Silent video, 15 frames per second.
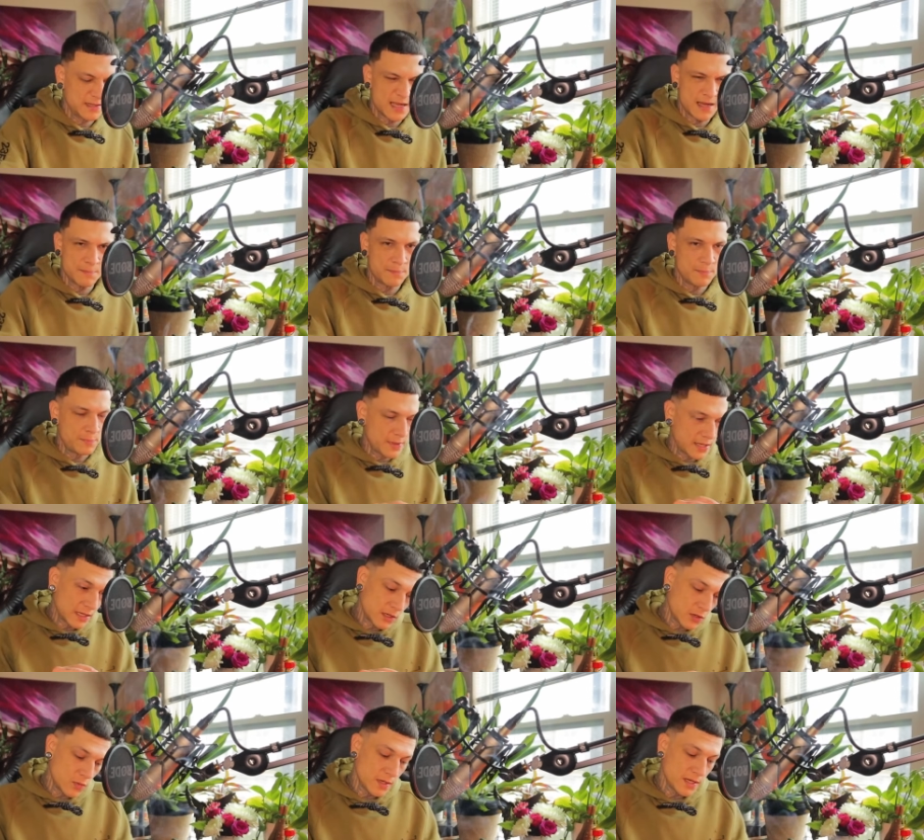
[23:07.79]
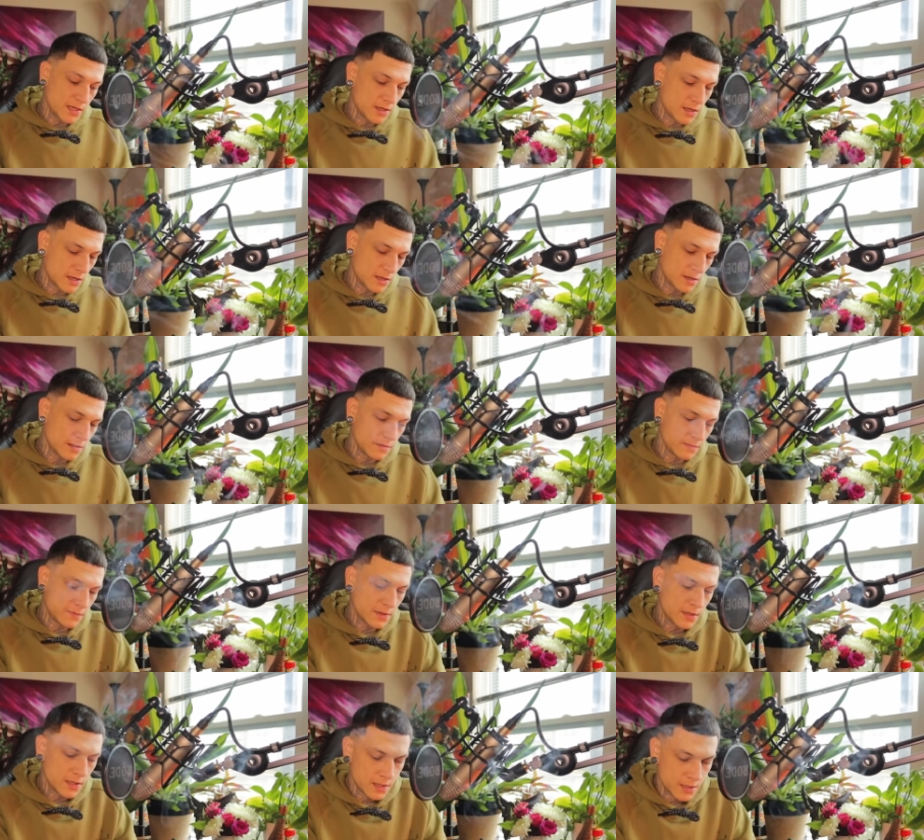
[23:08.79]
That big Queen of
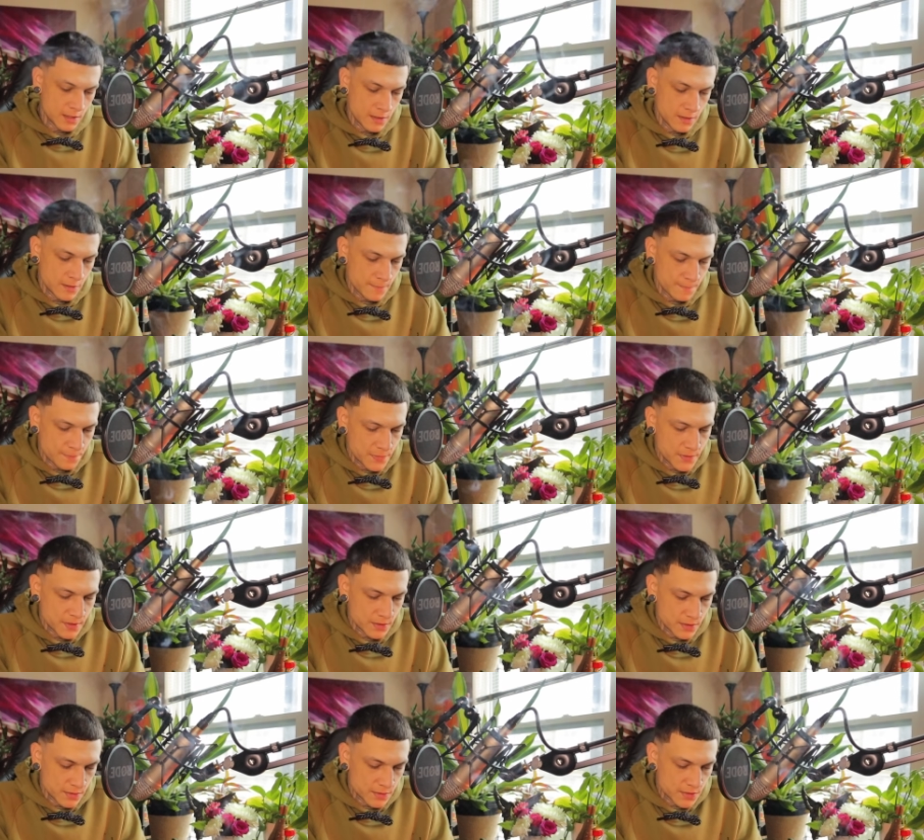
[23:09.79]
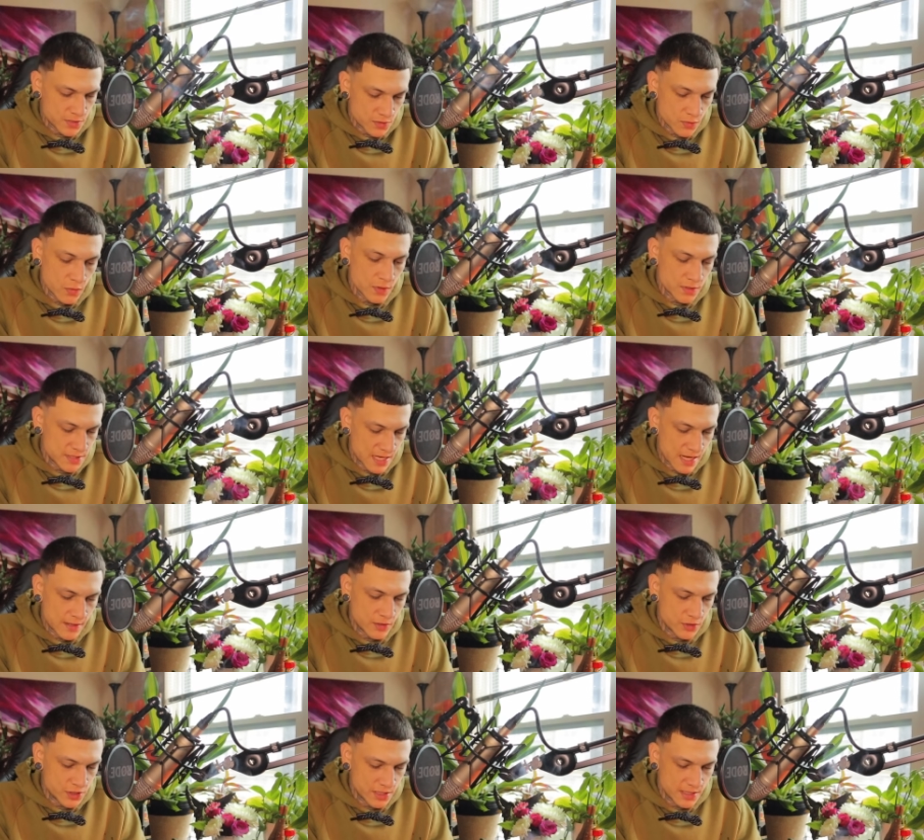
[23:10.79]
Swords
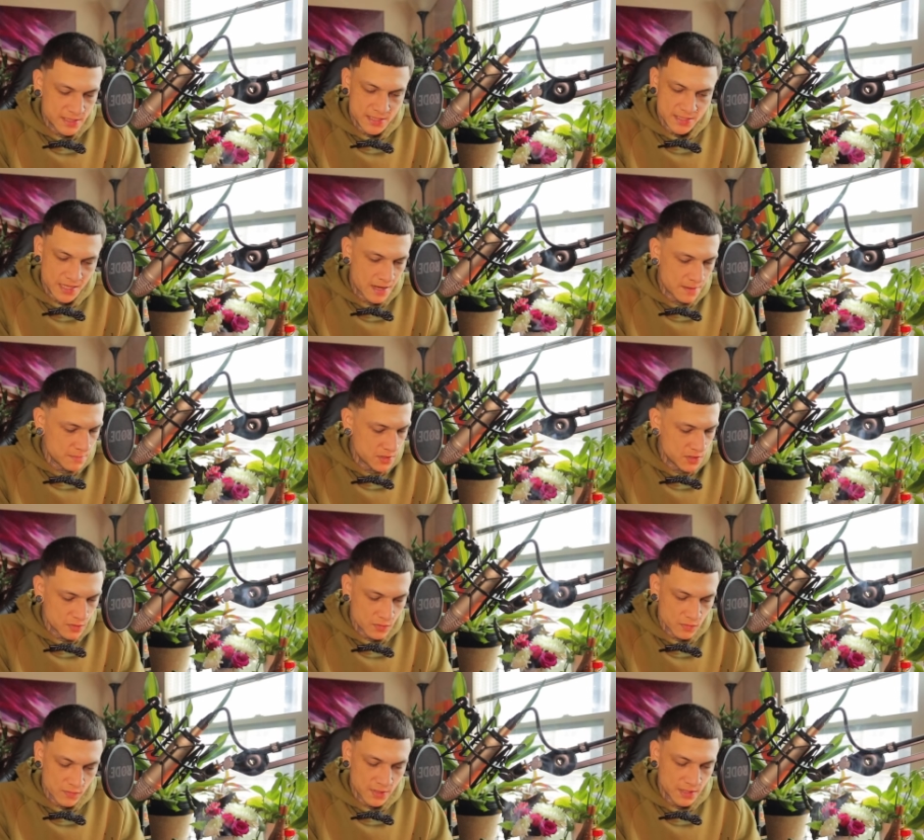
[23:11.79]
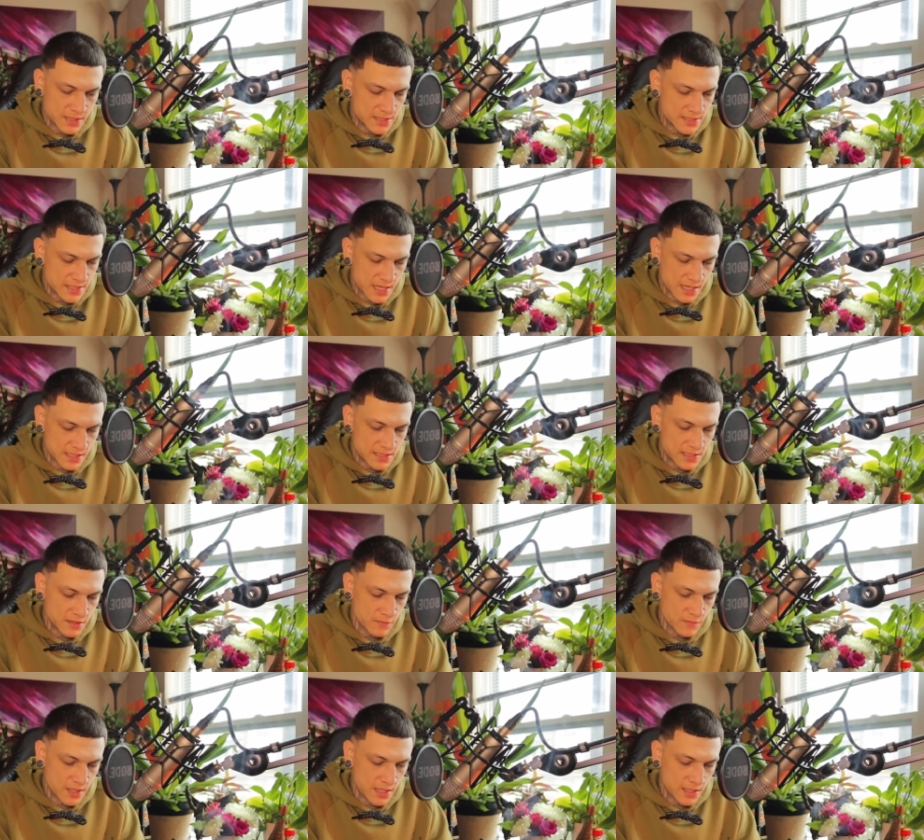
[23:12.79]
energy. It's time to release
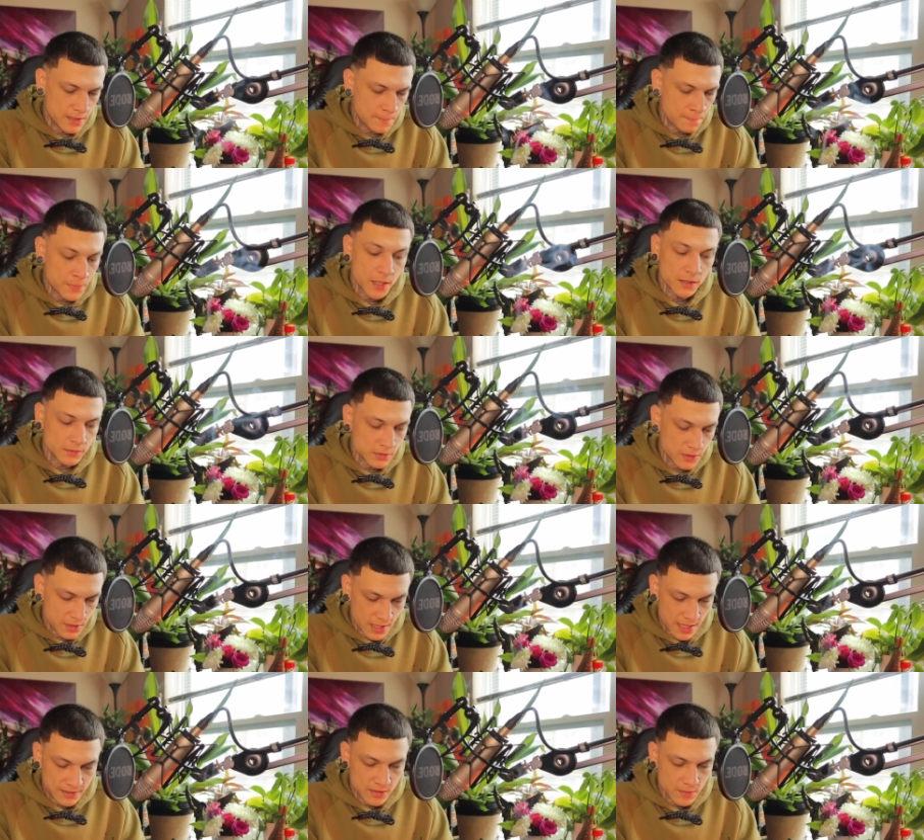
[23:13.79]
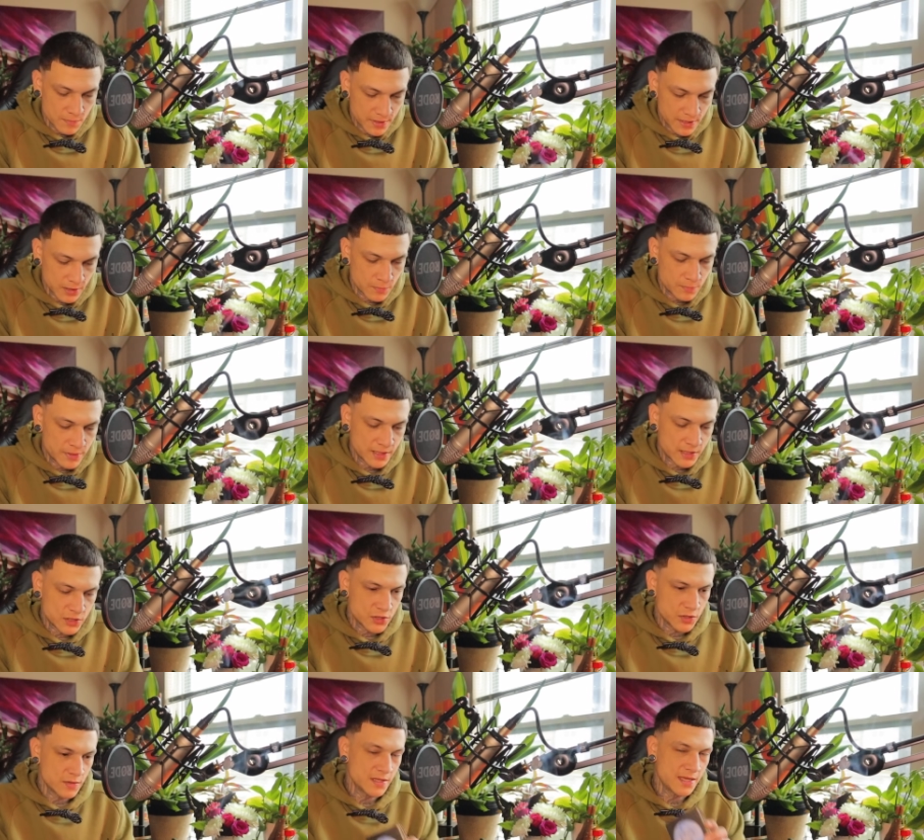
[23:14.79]
negativity. Look at the bigger
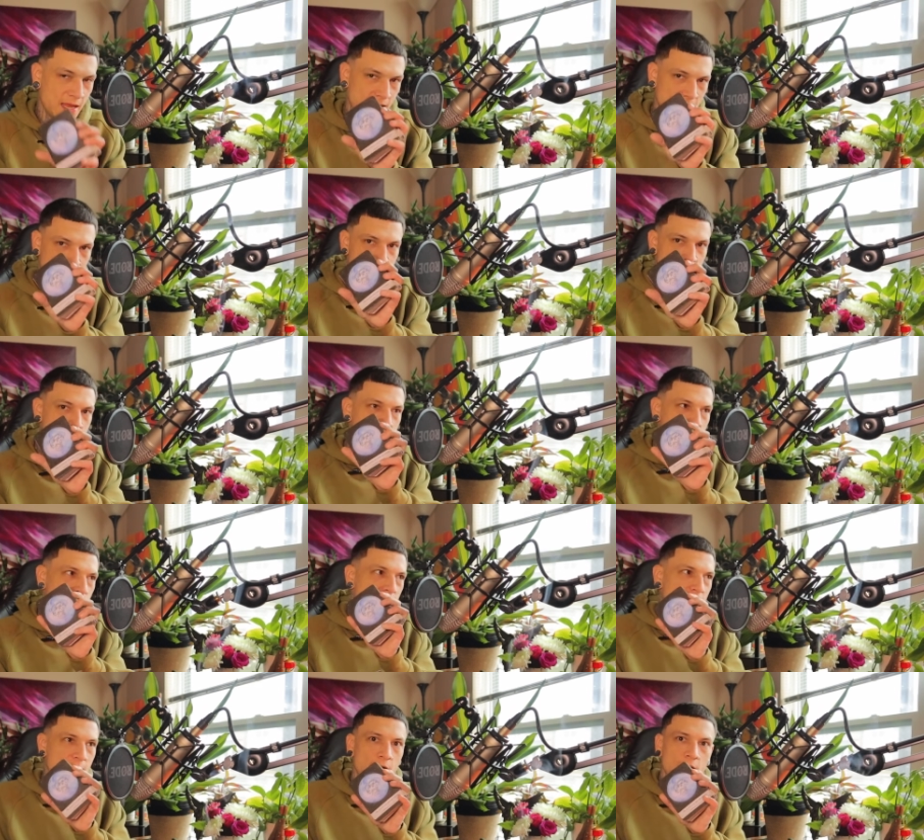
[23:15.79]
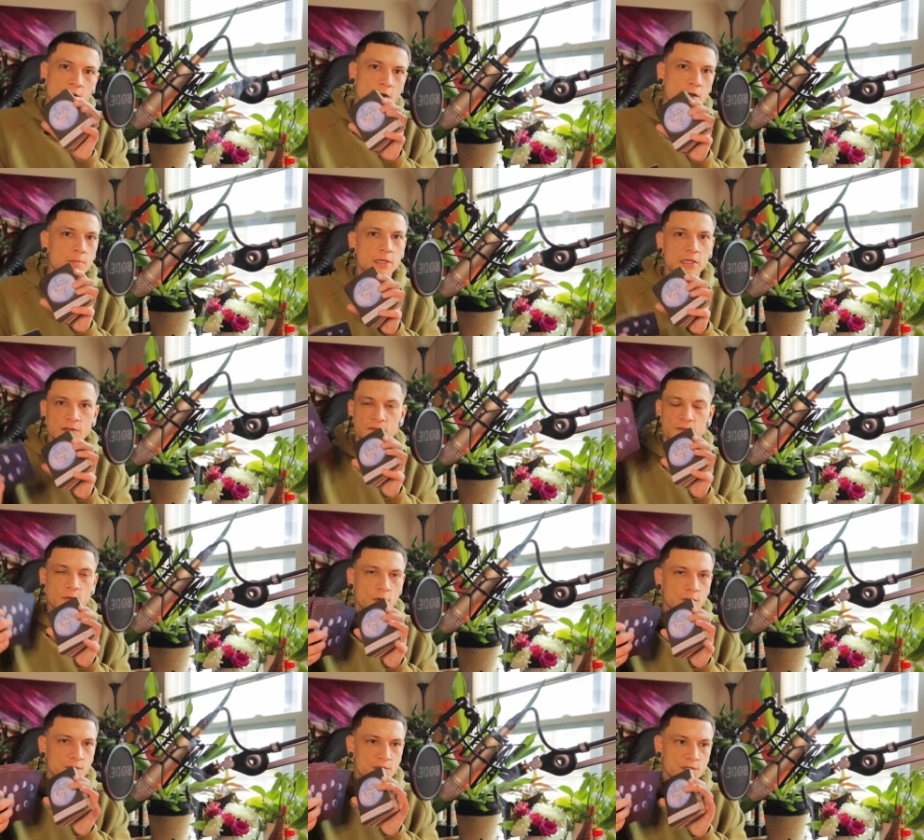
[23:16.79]
picture. The answers you need are coming.
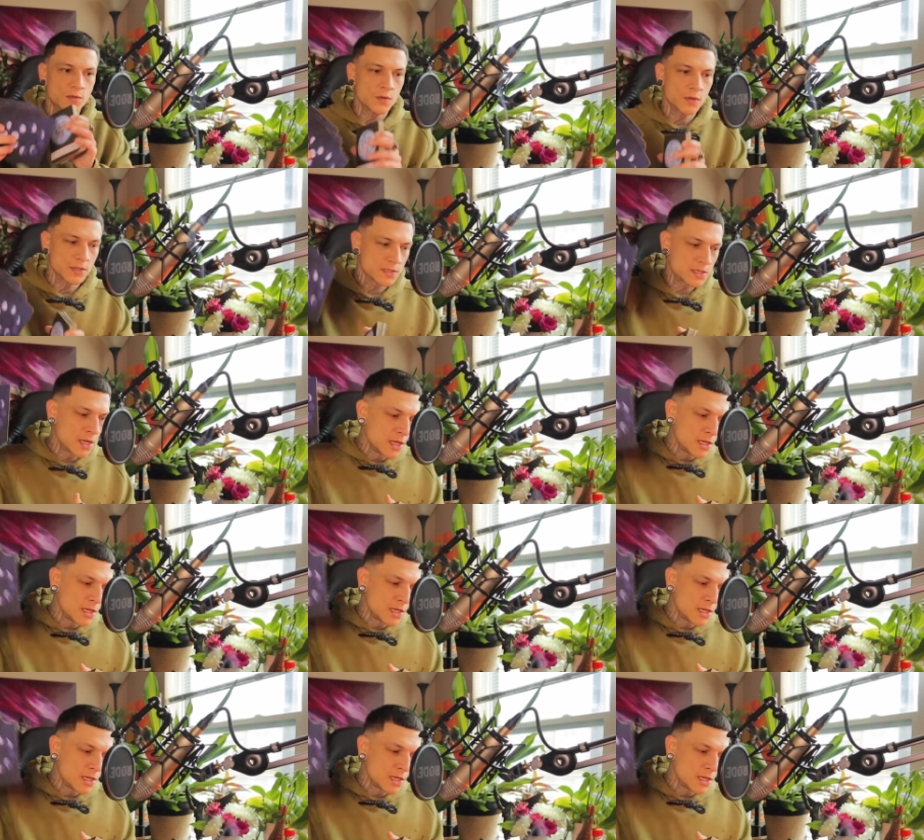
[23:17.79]
Four of Swords.